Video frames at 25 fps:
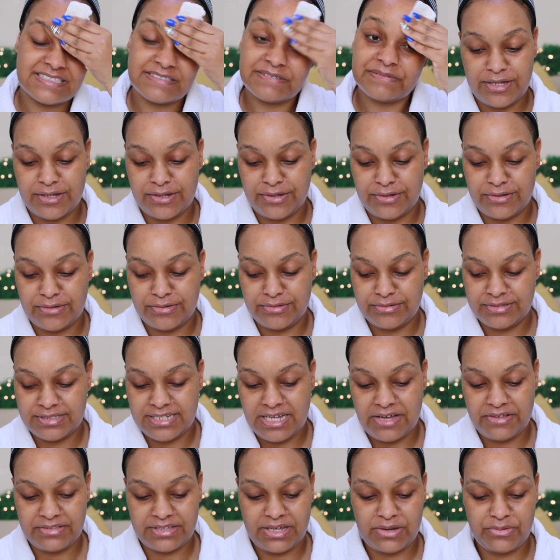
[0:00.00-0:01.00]
So
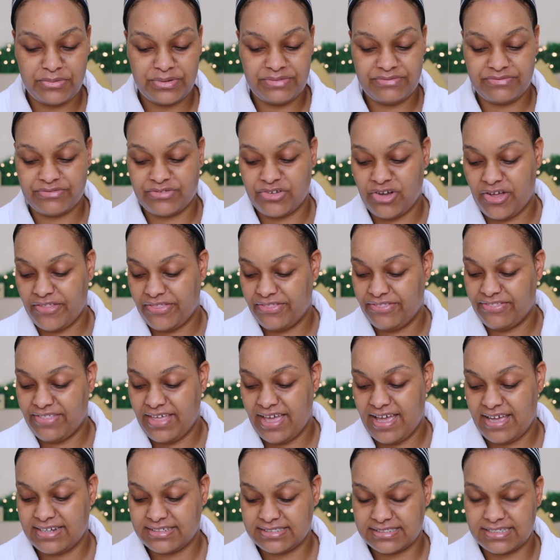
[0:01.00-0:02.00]
now that we've got
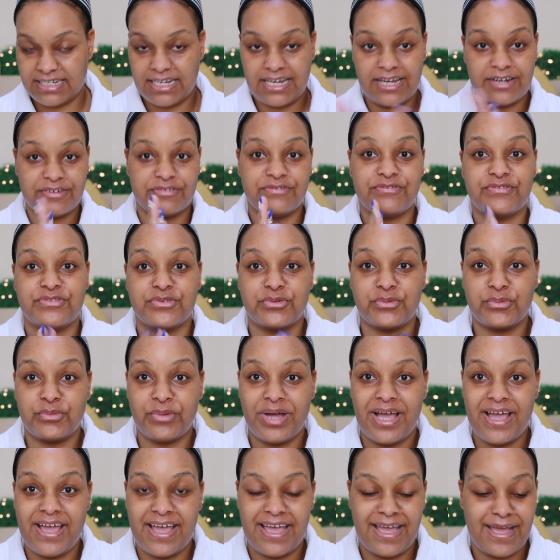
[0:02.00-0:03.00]
that out of the
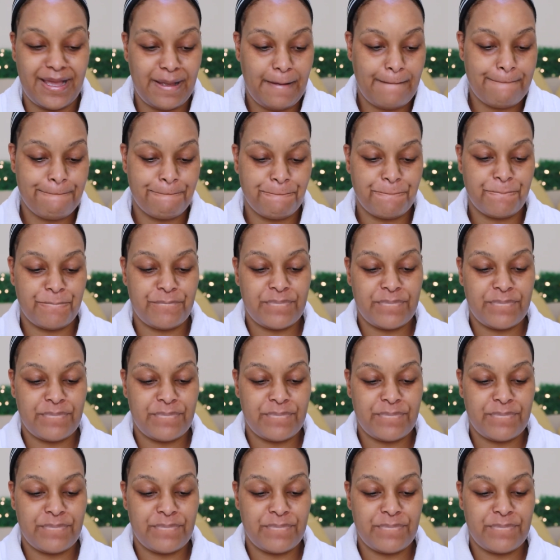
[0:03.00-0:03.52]
way,